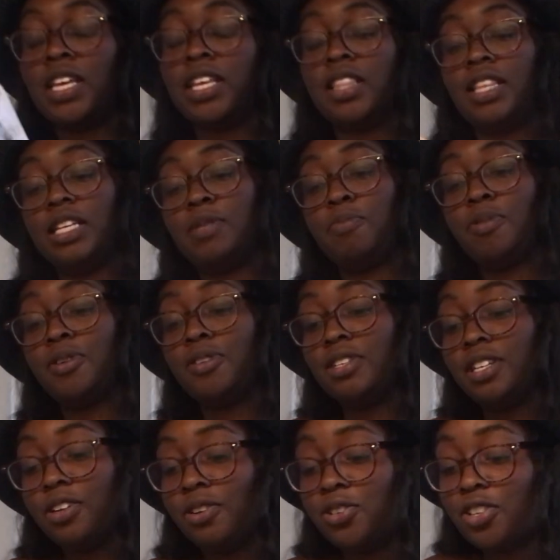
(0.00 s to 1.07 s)
This
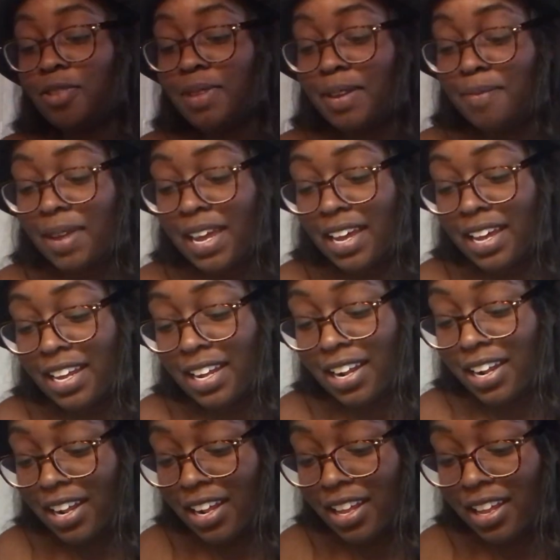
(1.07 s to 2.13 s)
person, your soulmate,
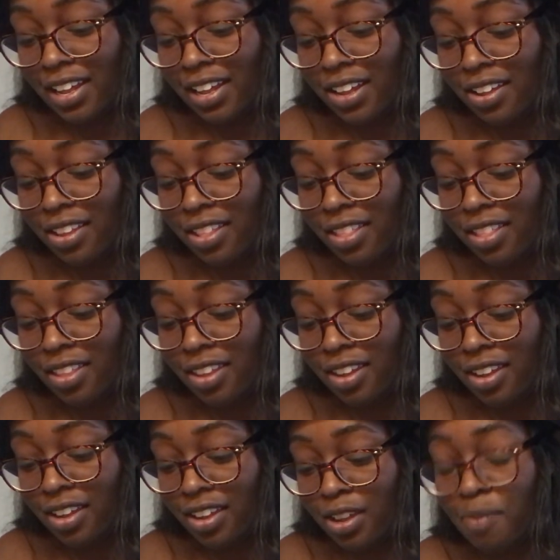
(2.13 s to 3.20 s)

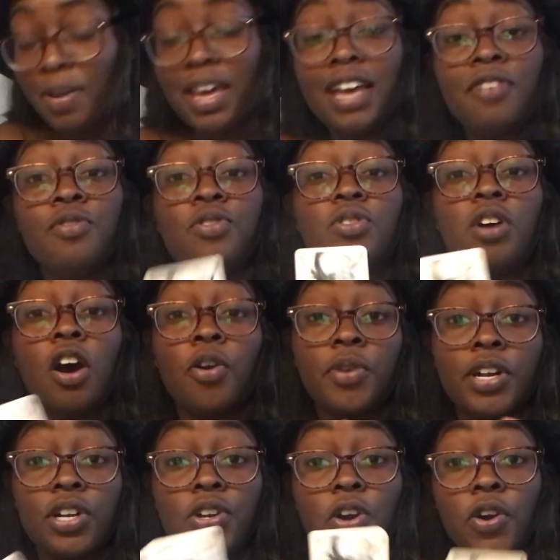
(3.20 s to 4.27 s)
you may have
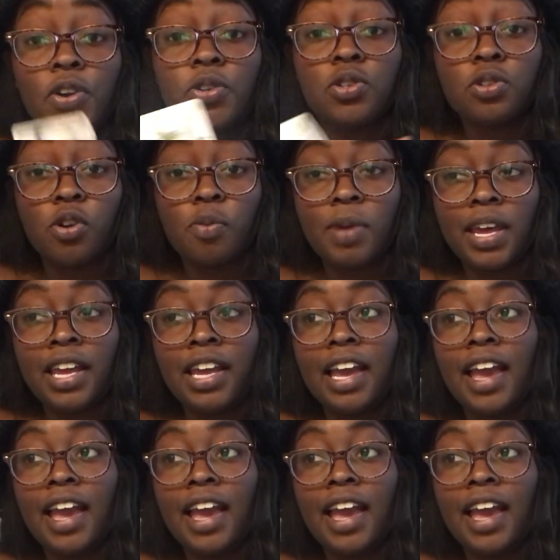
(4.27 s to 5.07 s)
already know your soulmate,